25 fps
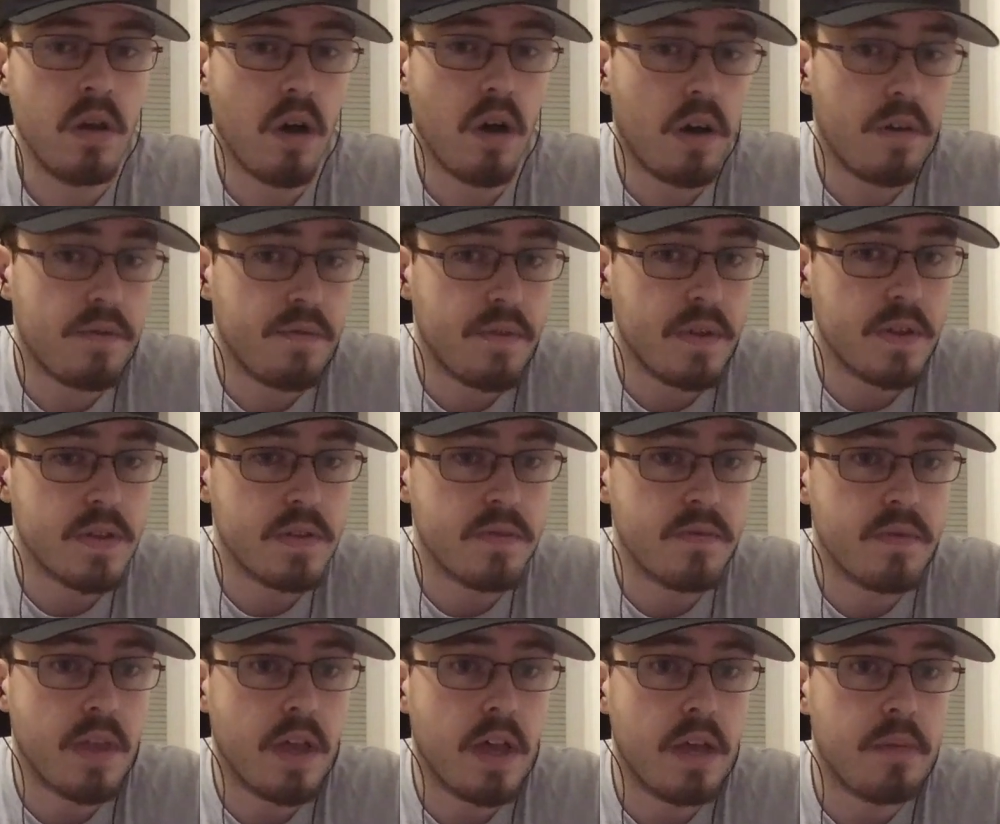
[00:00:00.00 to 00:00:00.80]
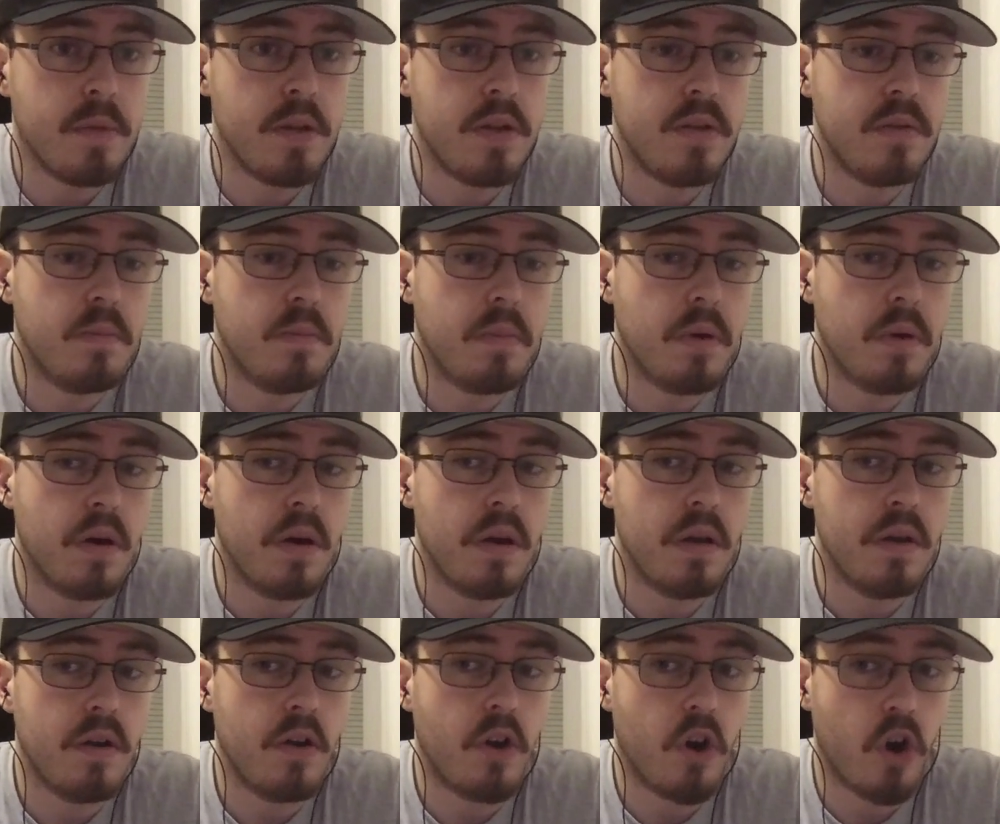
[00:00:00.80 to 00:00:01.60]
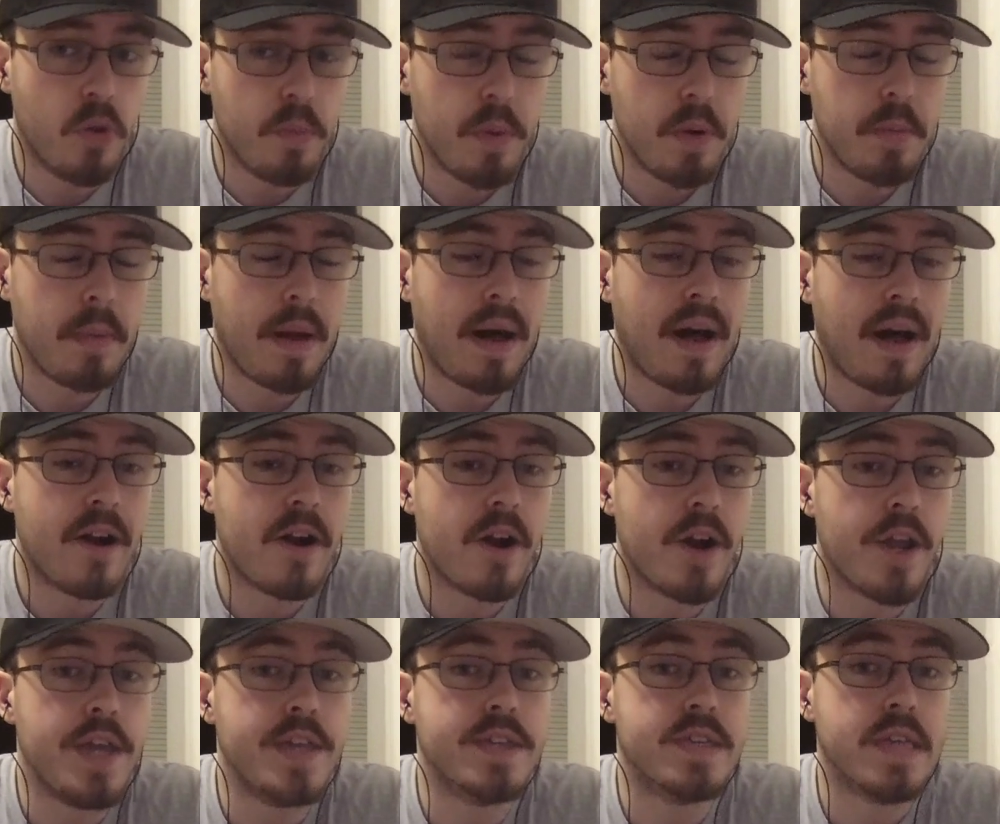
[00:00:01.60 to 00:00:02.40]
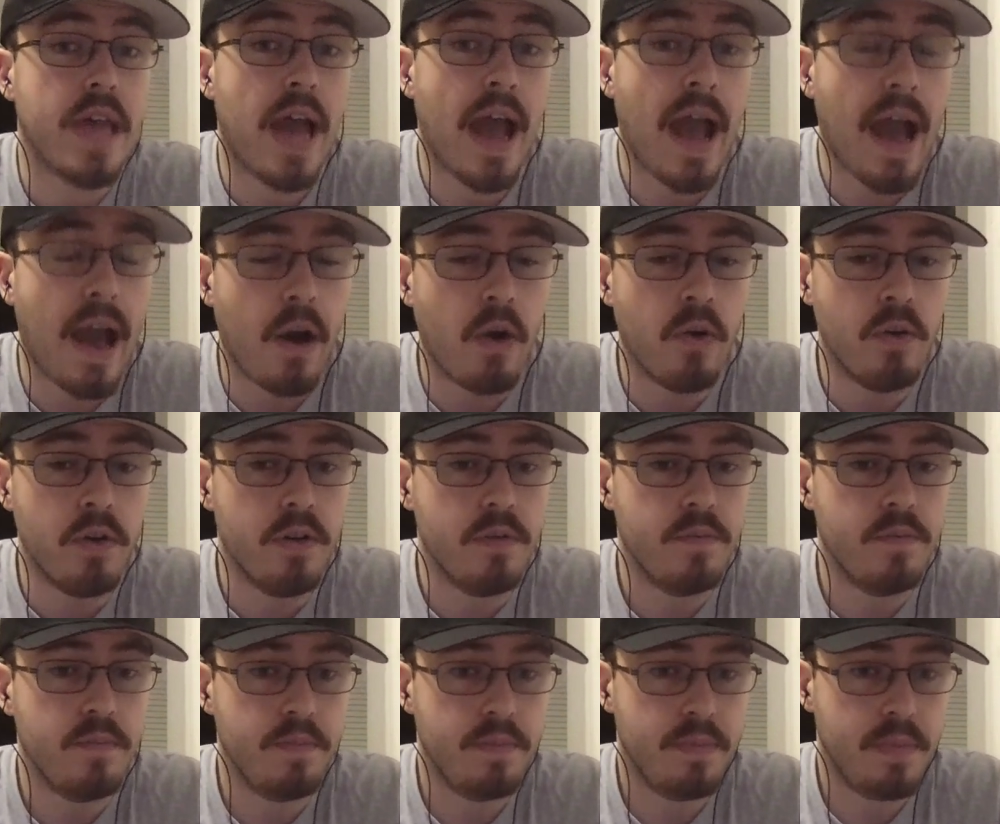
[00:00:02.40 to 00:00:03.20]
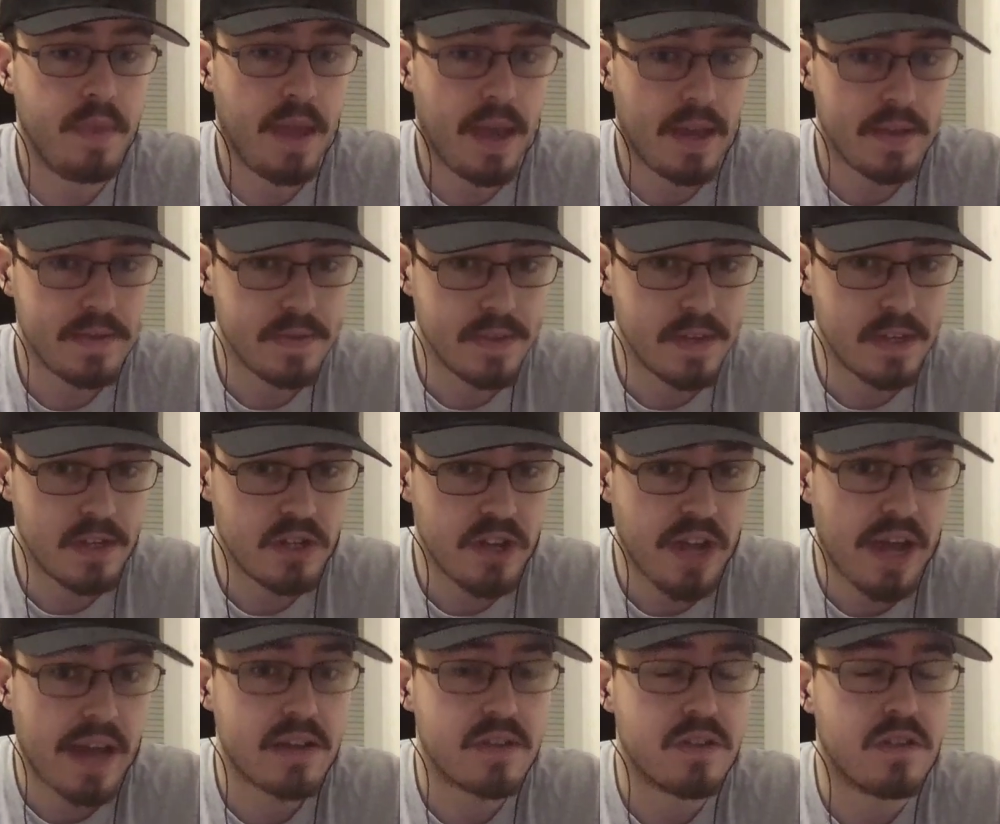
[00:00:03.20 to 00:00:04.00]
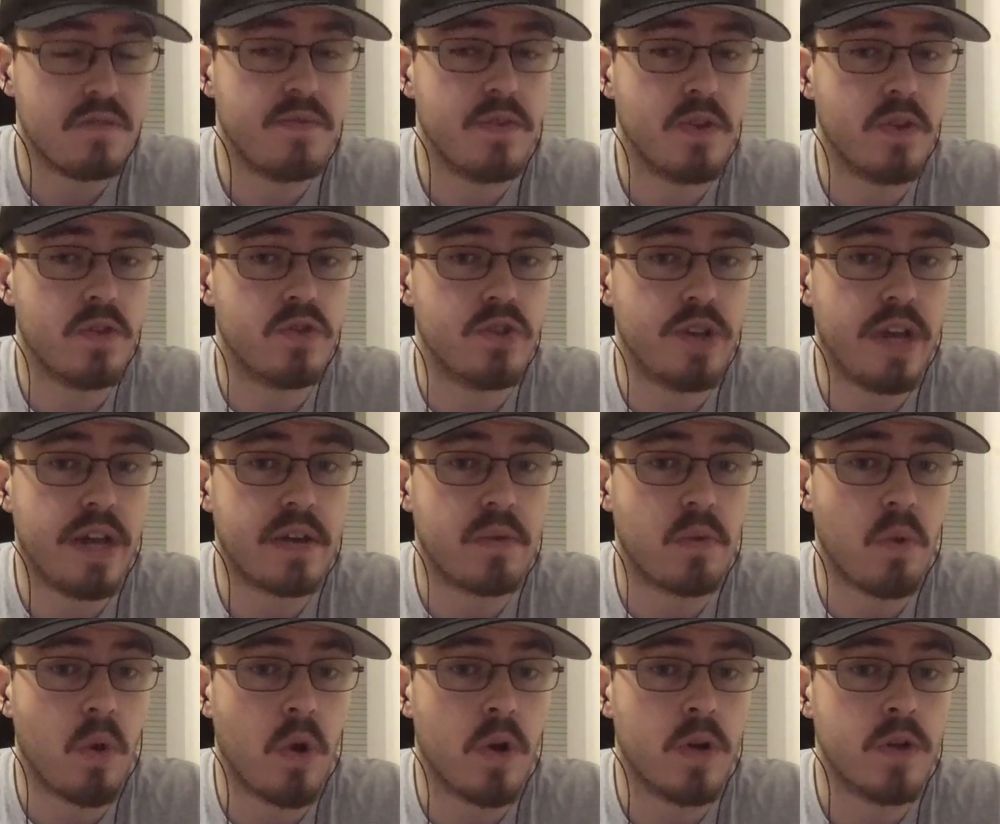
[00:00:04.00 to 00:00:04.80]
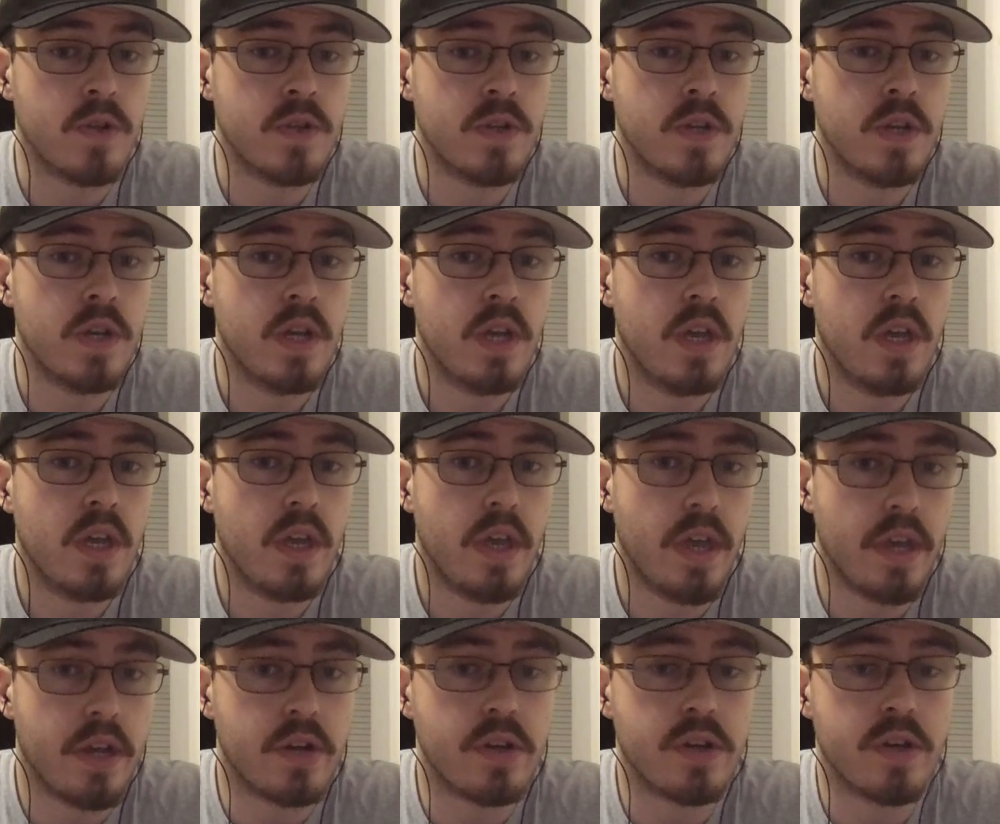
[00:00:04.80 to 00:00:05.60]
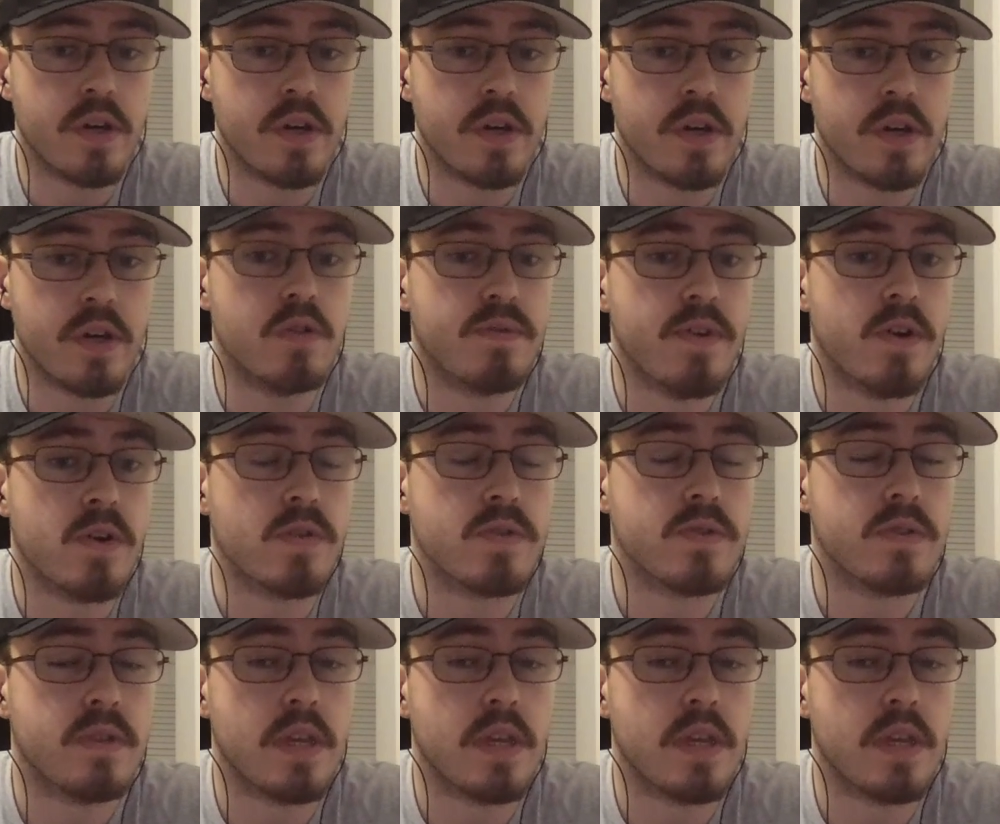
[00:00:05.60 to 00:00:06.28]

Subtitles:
offensive lineman, but Urban Meyer is out as the Jacksonville Jaguars head coach, folks.